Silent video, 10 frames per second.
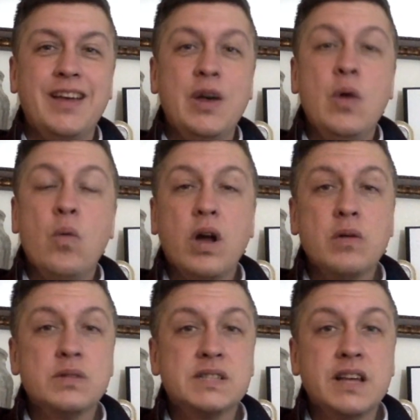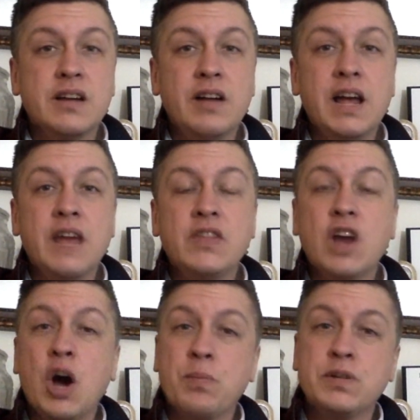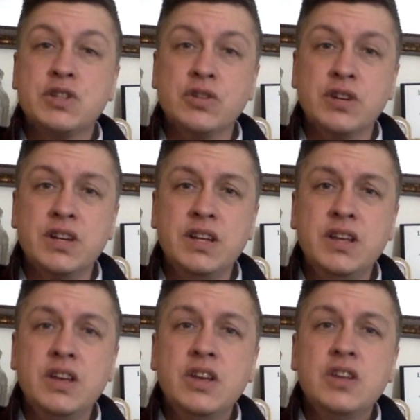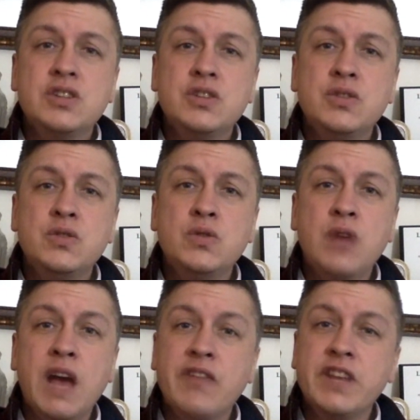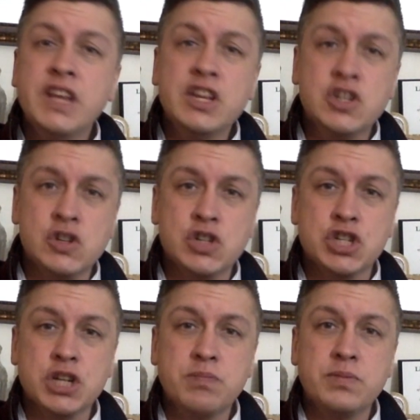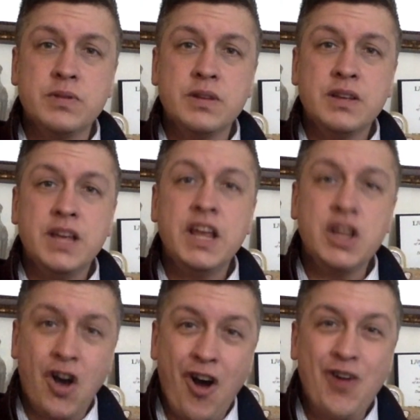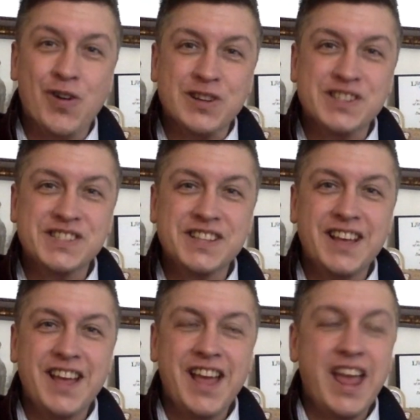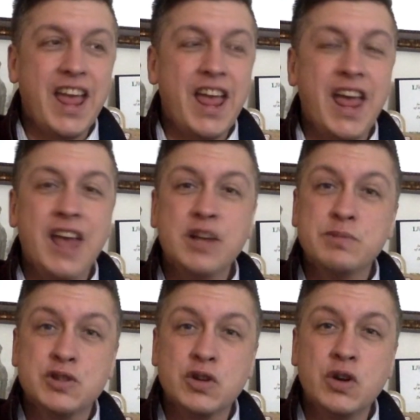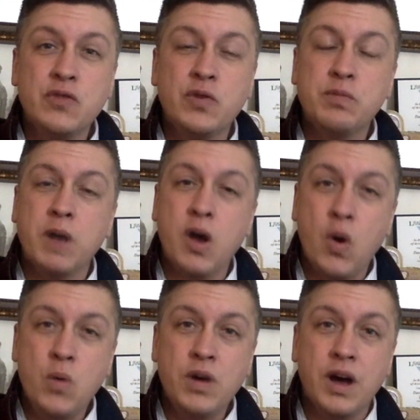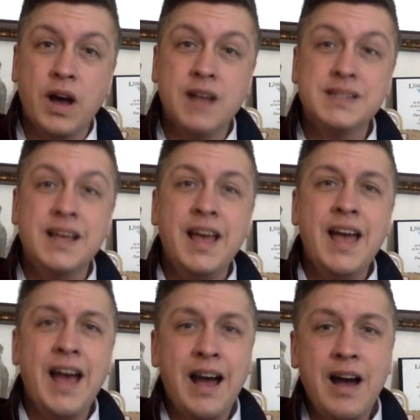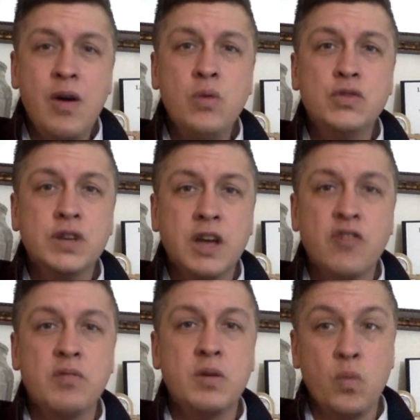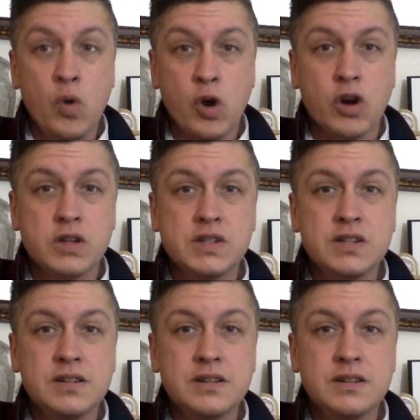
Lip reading: While I was there, I had the opportunity to have an internship in Congress and observe with my own eyes how the government works.